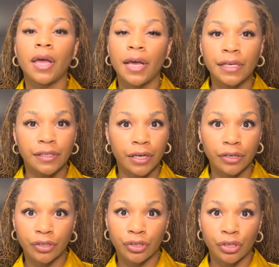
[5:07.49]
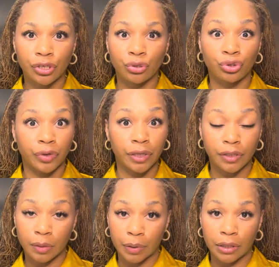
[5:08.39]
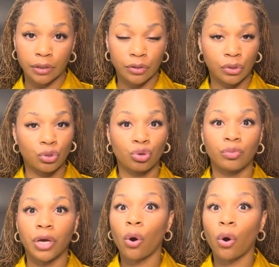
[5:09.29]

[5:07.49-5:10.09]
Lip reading: Is there still drinks to be consumed,